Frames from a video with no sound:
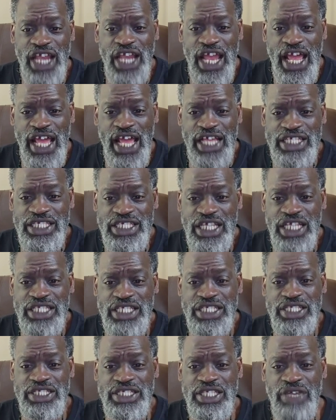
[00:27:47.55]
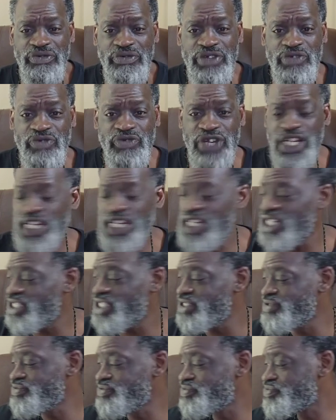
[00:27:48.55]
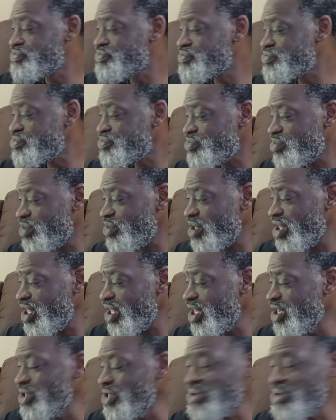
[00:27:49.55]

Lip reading: ancestors that we read. You